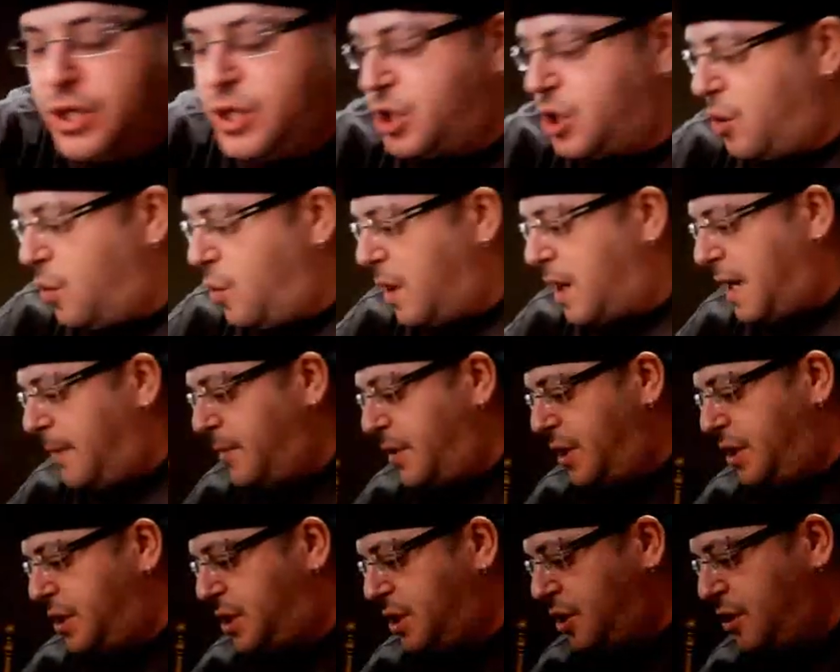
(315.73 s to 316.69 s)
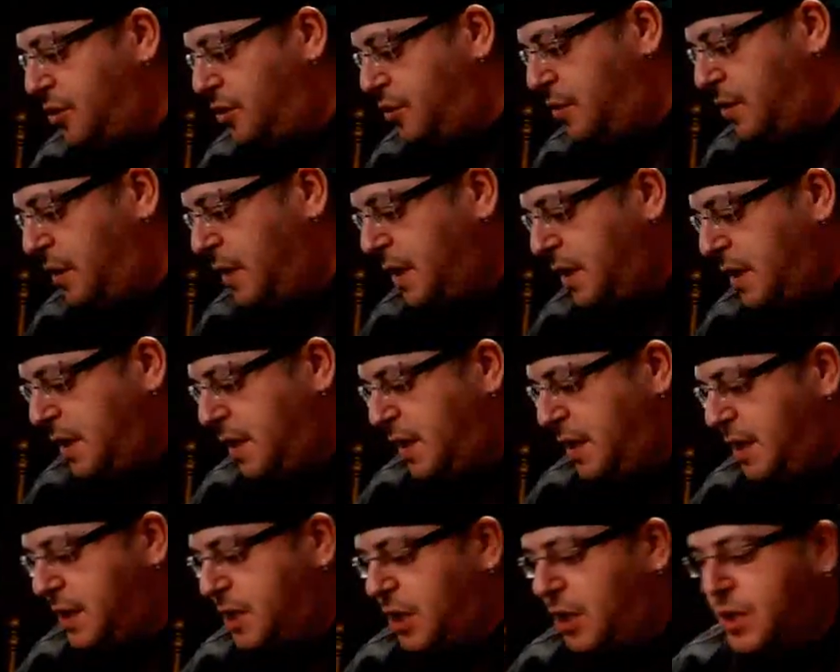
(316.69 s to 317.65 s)
So what I'm going to do
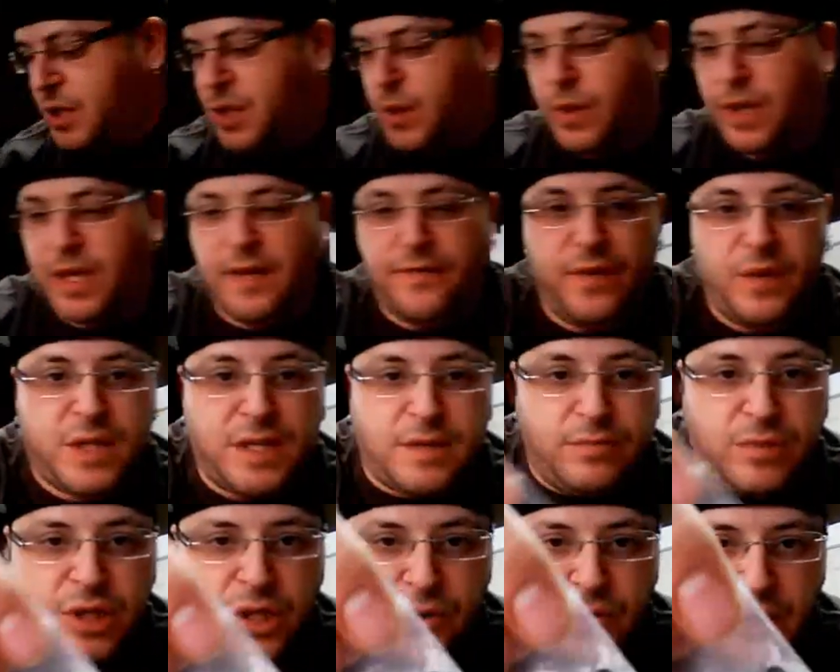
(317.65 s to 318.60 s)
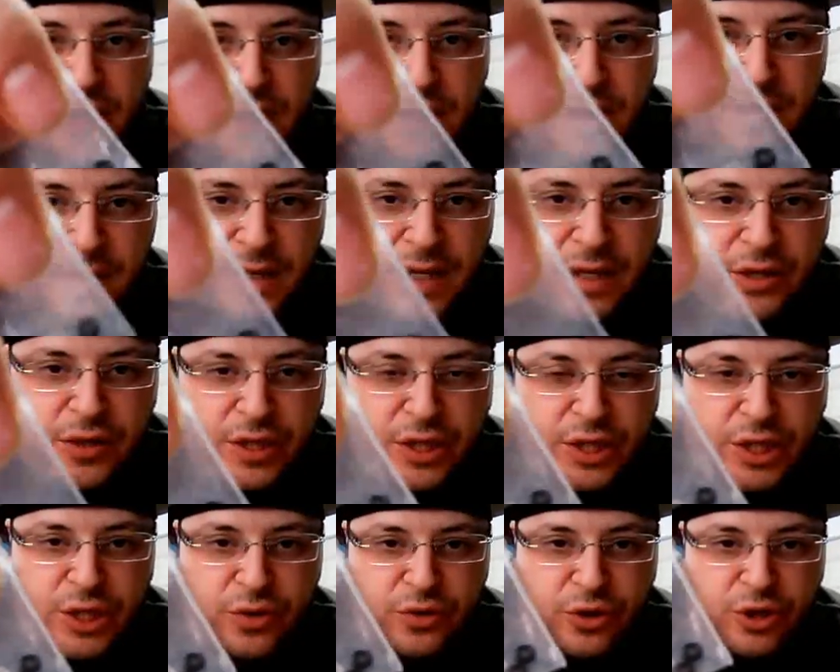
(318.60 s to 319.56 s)
is also give you some tuning that you
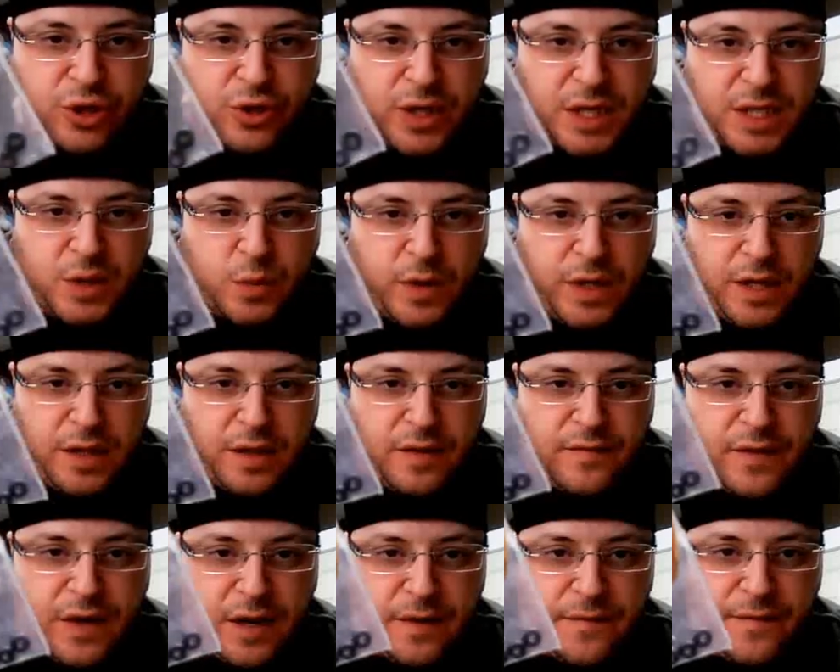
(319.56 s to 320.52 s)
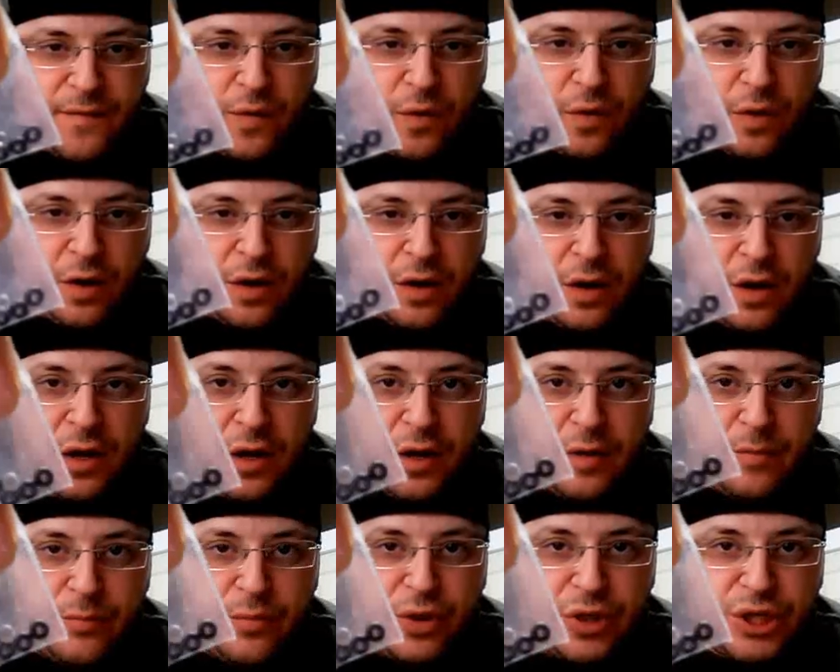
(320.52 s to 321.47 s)
can tune your trucks with. You've got four
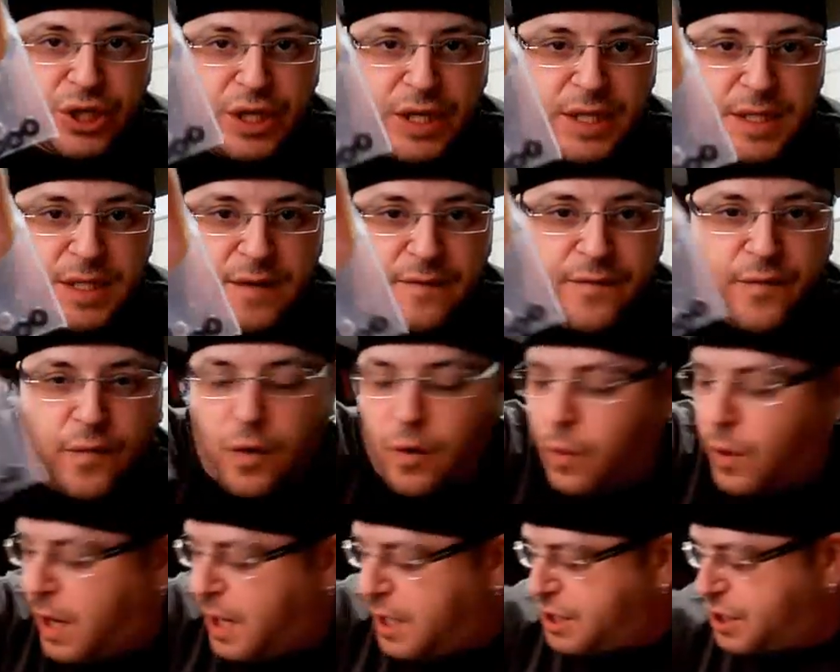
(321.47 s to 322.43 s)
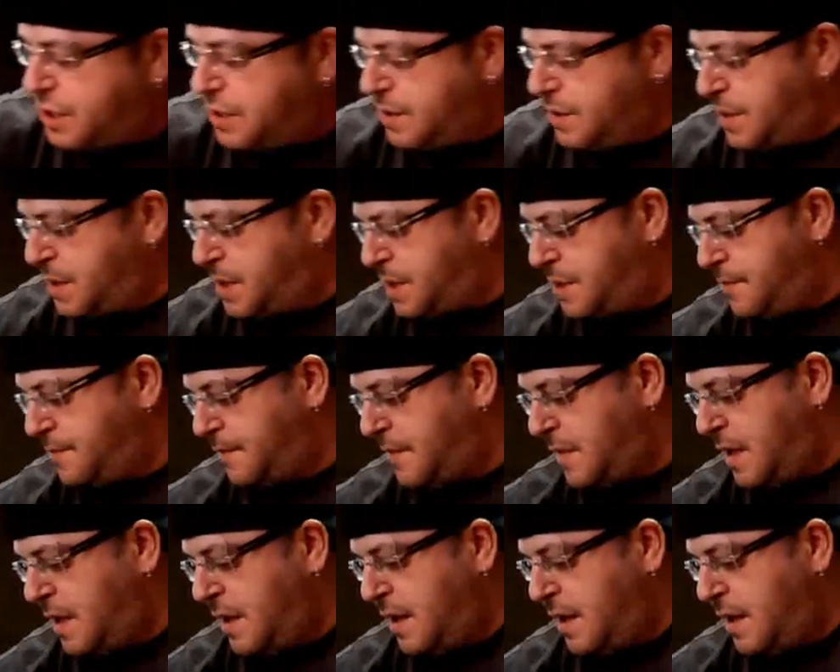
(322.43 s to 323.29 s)
bushings and four washers.